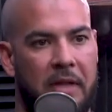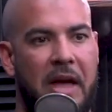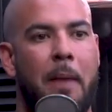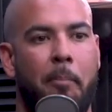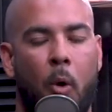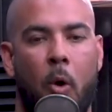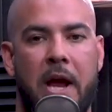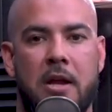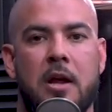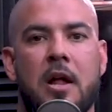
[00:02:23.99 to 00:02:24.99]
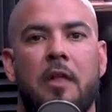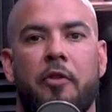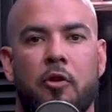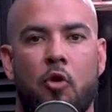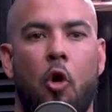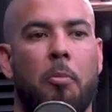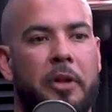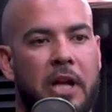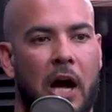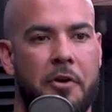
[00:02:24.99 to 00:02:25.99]
At that point, they're
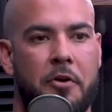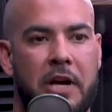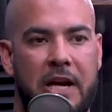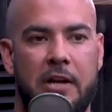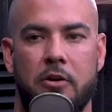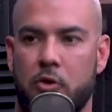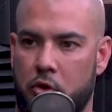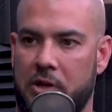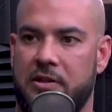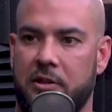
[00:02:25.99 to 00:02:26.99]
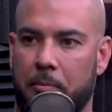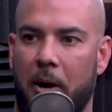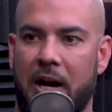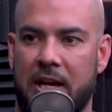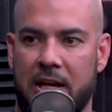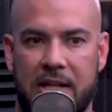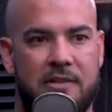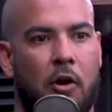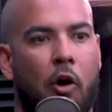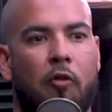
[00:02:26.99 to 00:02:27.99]
normally under-eating nutrients that their body
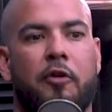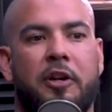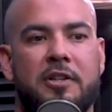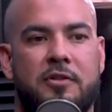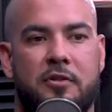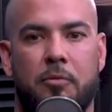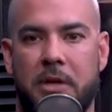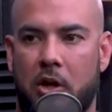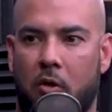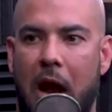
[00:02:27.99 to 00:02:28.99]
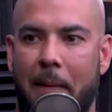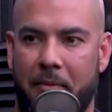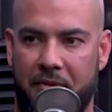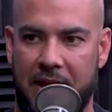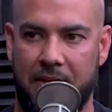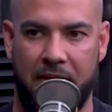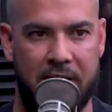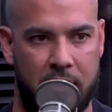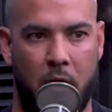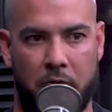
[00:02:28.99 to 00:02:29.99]
needs, over-consuming crap that they, they
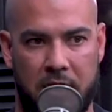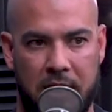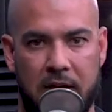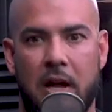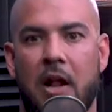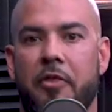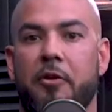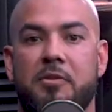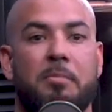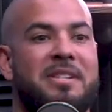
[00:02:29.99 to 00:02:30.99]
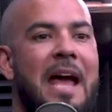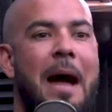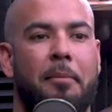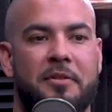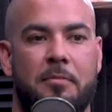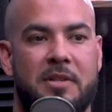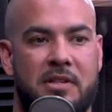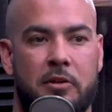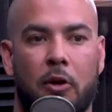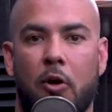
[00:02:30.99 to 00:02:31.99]
don't need. Mm-hmm. Their metabolism is
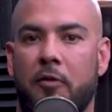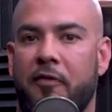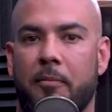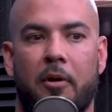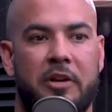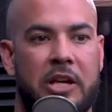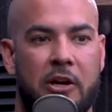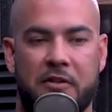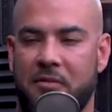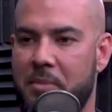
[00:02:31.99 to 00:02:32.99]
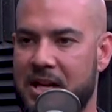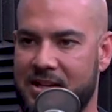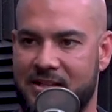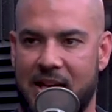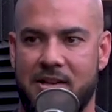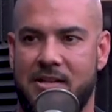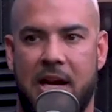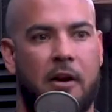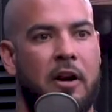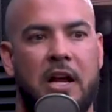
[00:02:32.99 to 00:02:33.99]
slowed from years of being
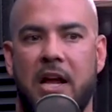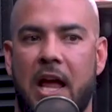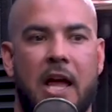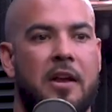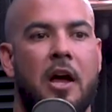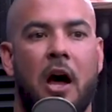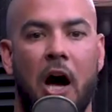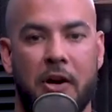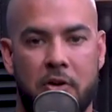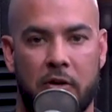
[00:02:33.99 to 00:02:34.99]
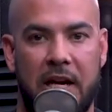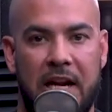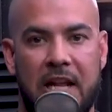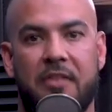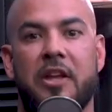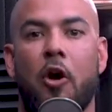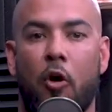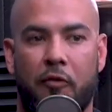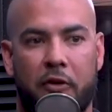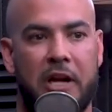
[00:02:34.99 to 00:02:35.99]
sedentary and under-eating. Eating than
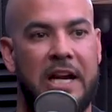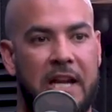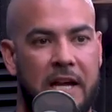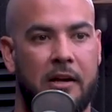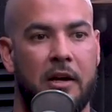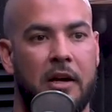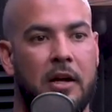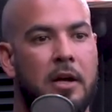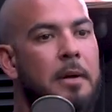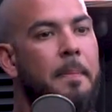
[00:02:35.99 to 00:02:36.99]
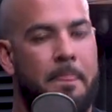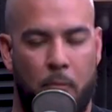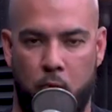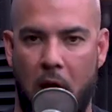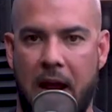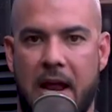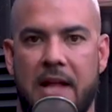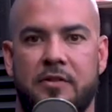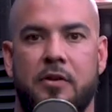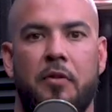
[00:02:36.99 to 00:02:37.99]
overeating perpetuate the problem, right?
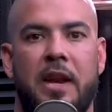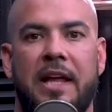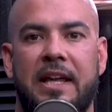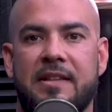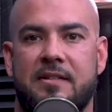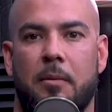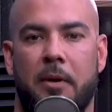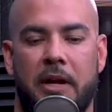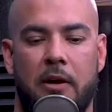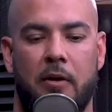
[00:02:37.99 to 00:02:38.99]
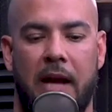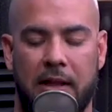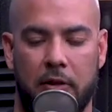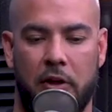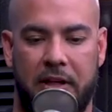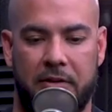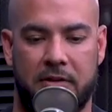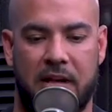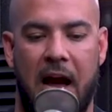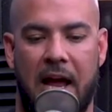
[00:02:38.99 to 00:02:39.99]
And so then I get somebody who, and I look at
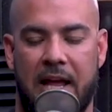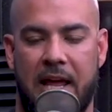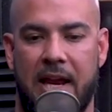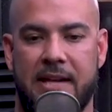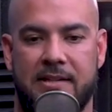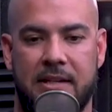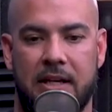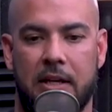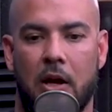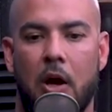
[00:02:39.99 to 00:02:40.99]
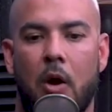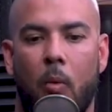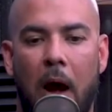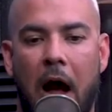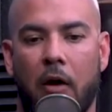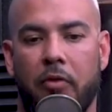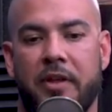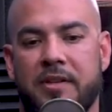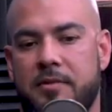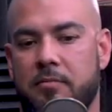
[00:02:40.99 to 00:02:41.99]
their diet and I see, wow,
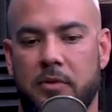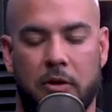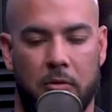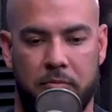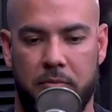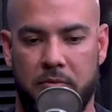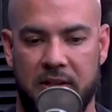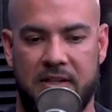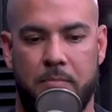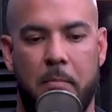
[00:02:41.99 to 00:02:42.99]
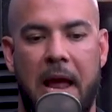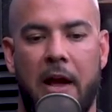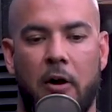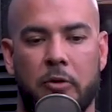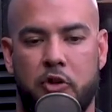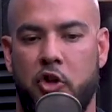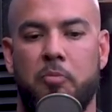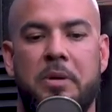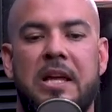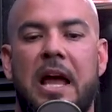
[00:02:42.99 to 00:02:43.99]
this you know this male
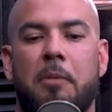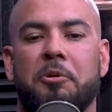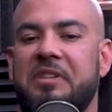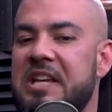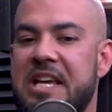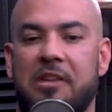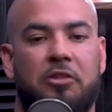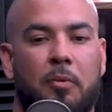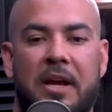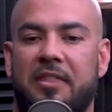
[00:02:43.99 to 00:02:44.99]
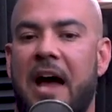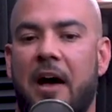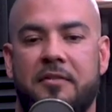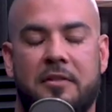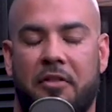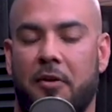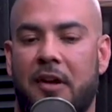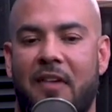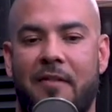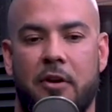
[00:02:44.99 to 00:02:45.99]
should be able to eat three thousand to
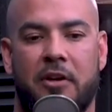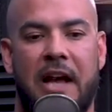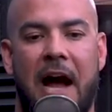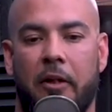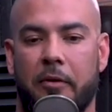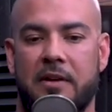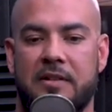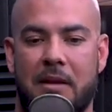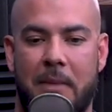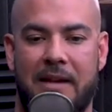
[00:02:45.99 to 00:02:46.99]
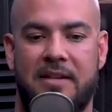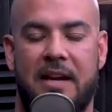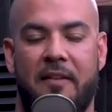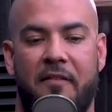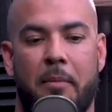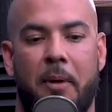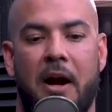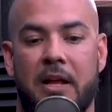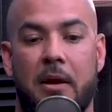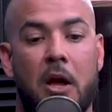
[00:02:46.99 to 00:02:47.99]
thirty five hundred calories and maintain a fit
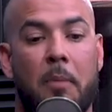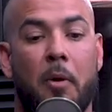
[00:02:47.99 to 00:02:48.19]
body.